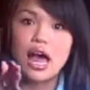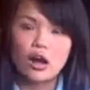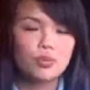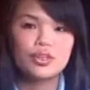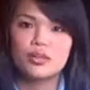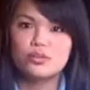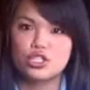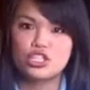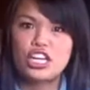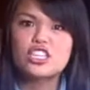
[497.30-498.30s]
helping them
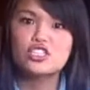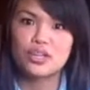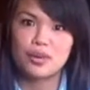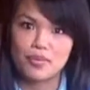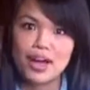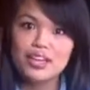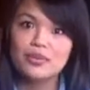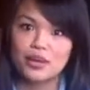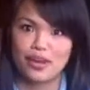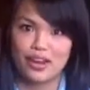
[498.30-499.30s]
just change their
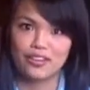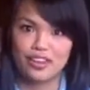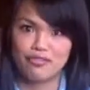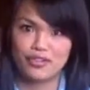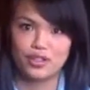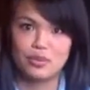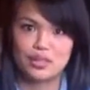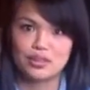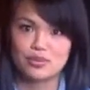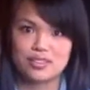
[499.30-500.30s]
mind about how they feel
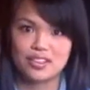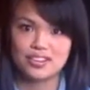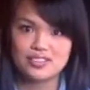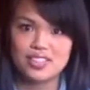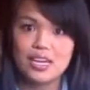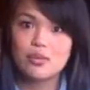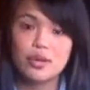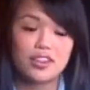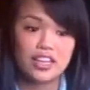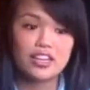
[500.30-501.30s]
about themselves.
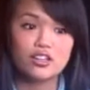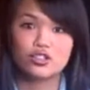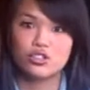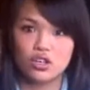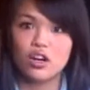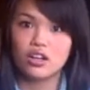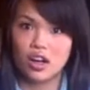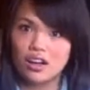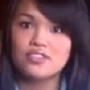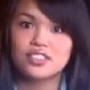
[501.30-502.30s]
But they are strong,
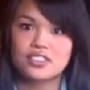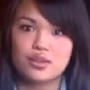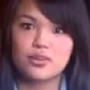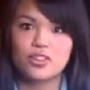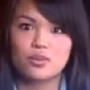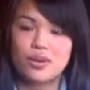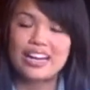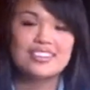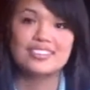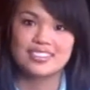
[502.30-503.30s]
obviously, with their
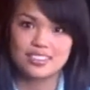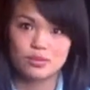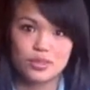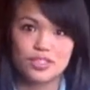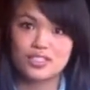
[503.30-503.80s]
practices. Because